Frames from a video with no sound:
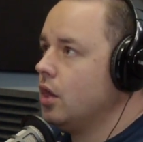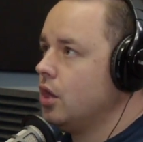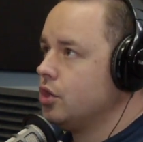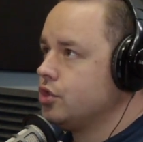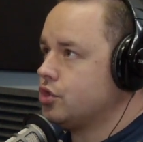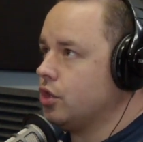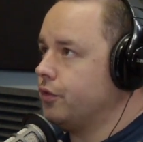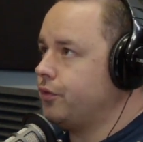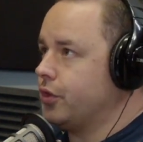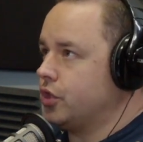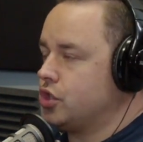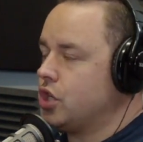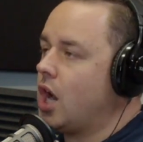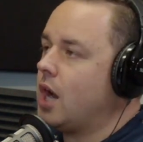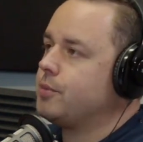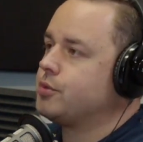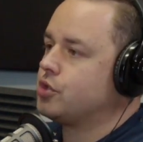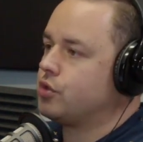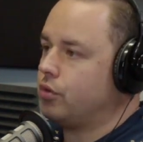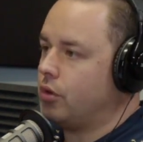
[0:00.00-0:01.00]
So for
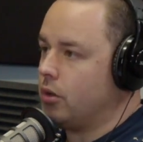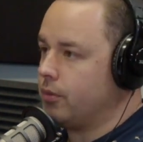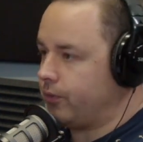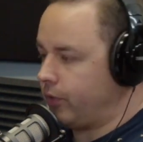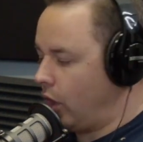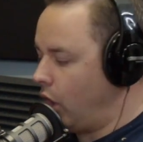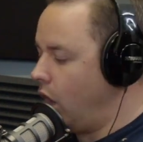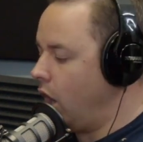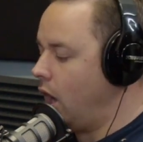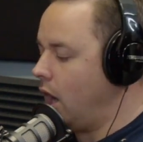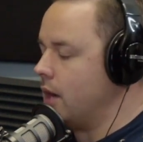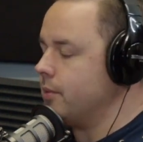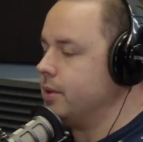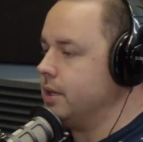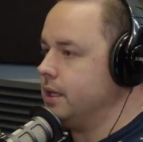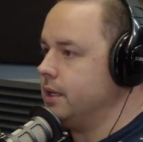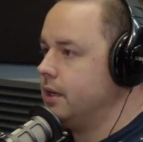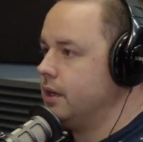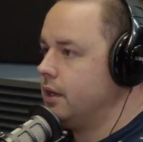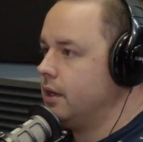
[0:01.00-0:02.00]
Topps Chrome for
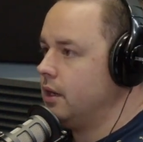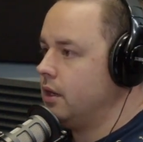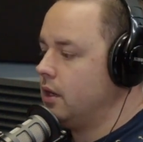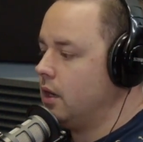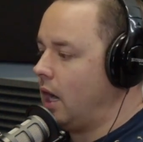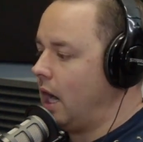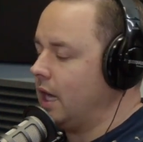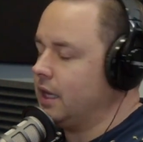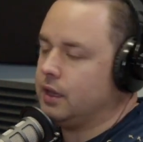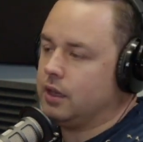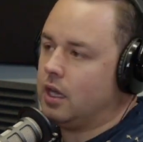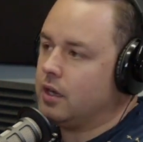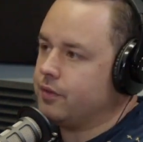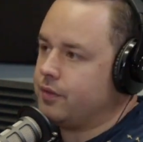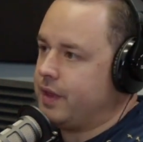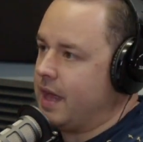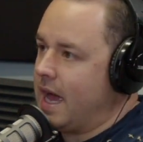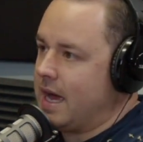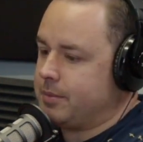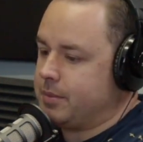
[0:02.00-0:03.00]
Hobby, I
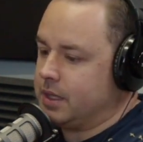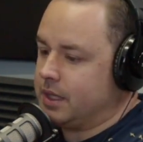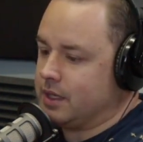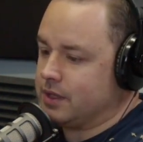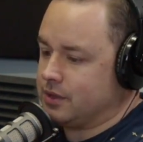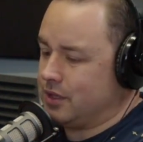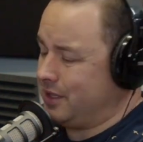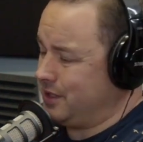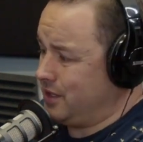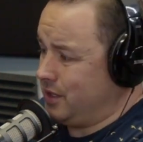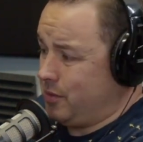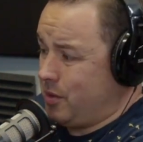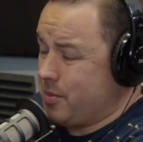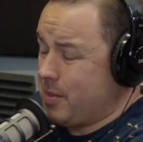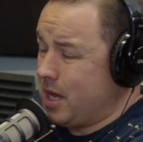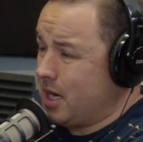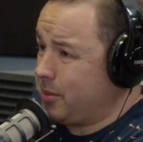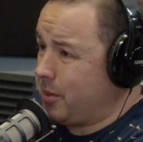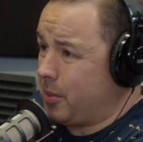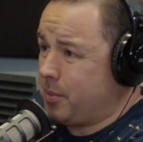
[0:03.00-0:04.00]
love that because honestly, we
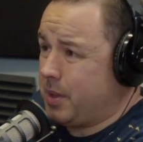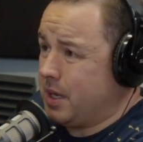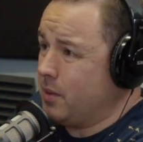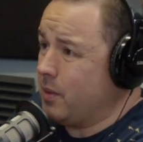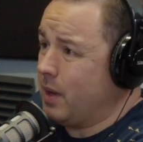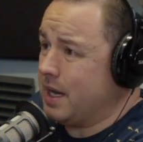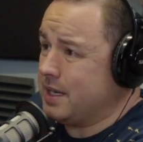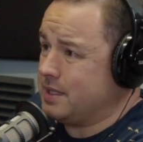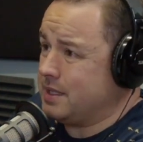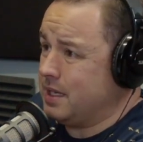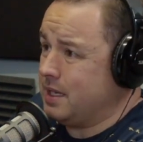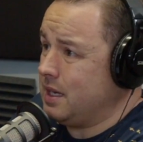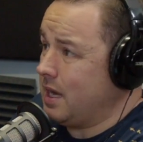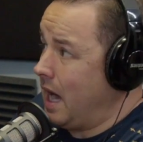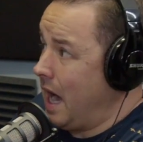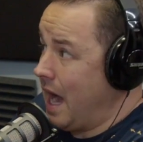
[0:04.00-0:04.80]
made up our PYT.